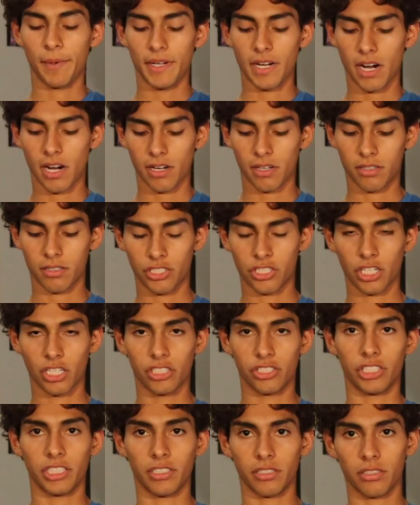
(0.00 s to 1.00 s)
we are.
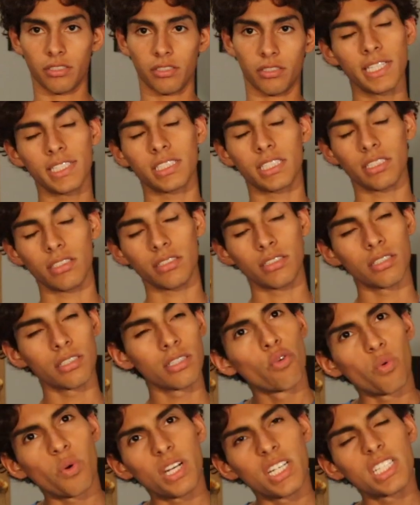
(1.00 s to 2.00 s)
Detergent. Listen,
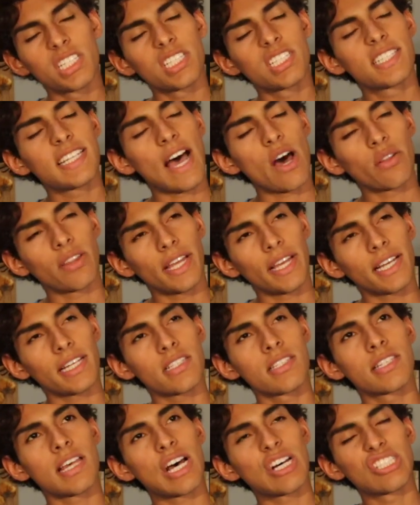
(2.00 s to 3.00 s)
what does it sound like?
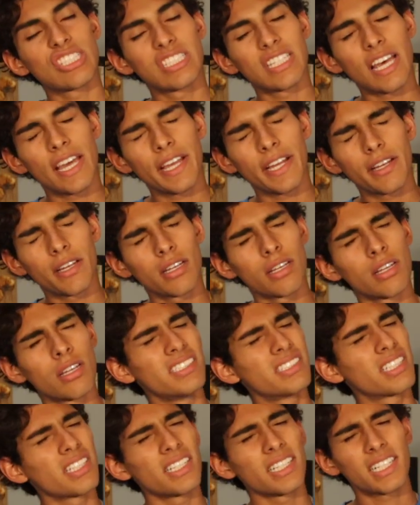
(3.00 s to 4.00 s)
It sounds like
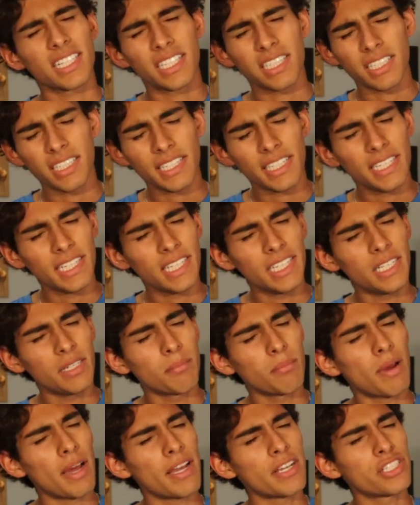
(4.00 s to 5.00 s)
it's gonna
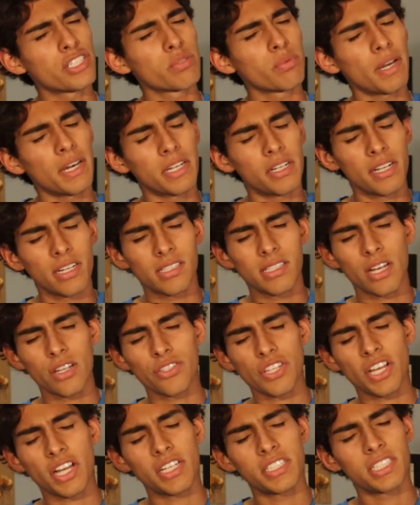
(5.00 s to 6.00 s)
clean my sweater. It
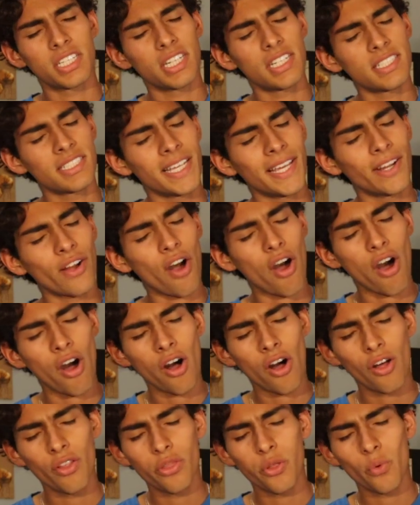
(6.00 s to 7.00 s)
sounds like it's gonna take
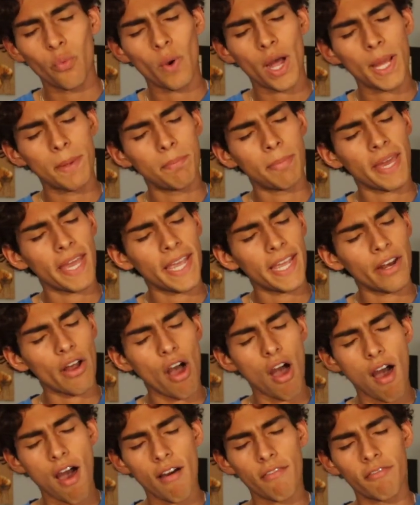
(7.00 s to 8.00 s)
all the white
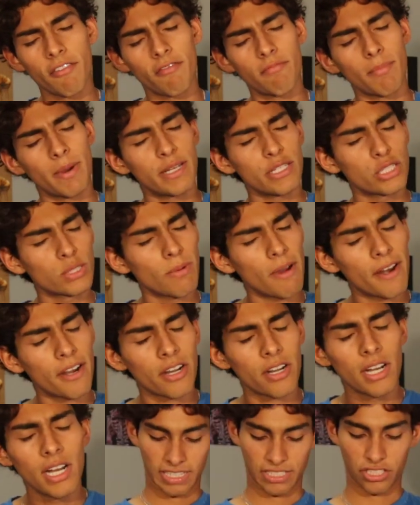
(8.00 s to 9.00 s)
paint off of my
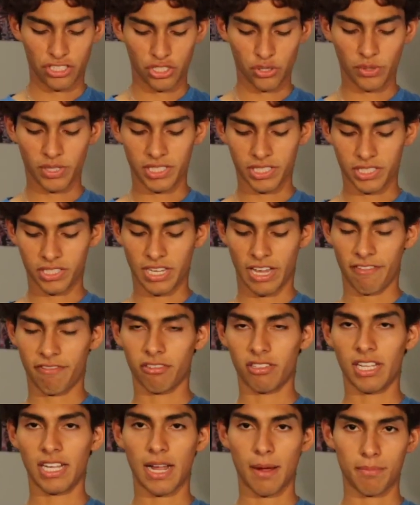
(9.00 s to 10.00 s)
sweater. Let's do this. I
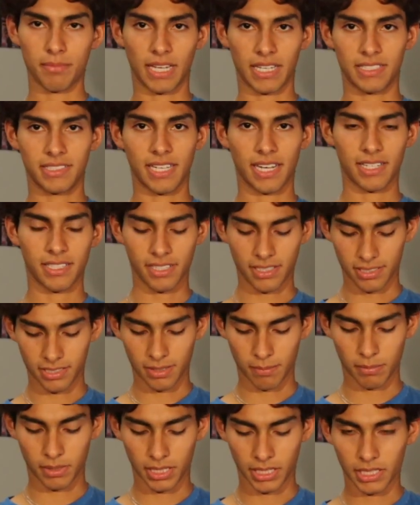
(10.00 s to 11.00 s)
feel like I'm dissecting
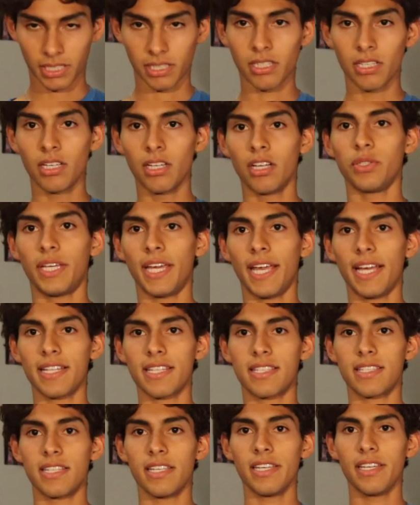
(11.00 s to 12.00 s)
something. You
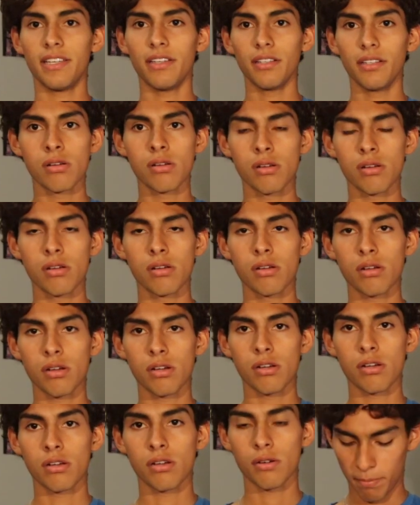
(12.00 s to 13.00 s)
can't see,
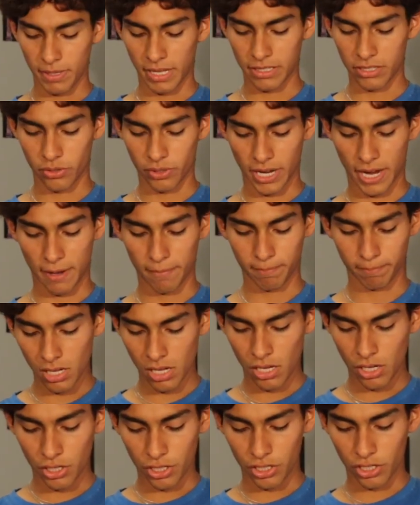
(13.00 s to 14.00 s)
but that's okay.
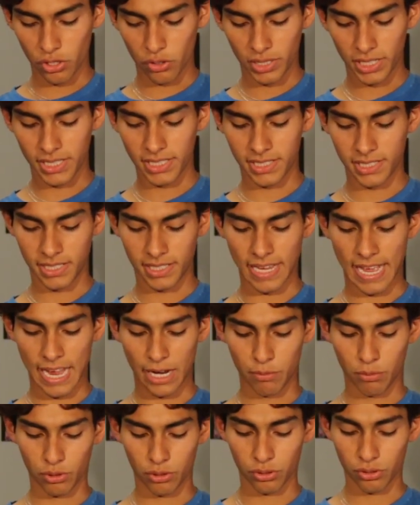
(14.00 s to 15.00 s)
You don't need to see.
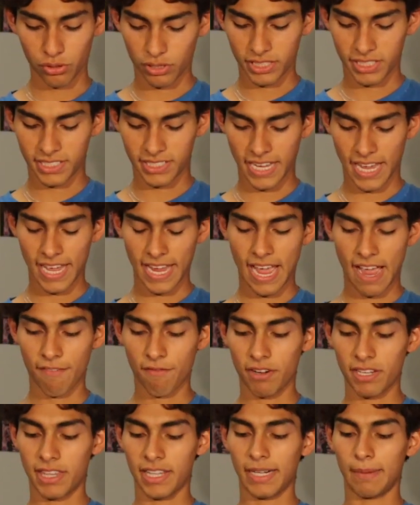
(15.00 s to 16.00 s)
I will say
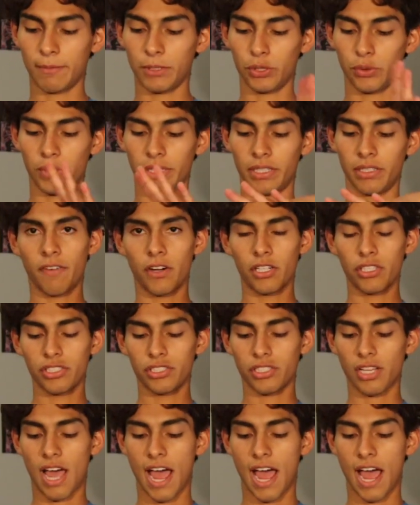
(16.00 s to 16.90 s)
everything I'm doing. First,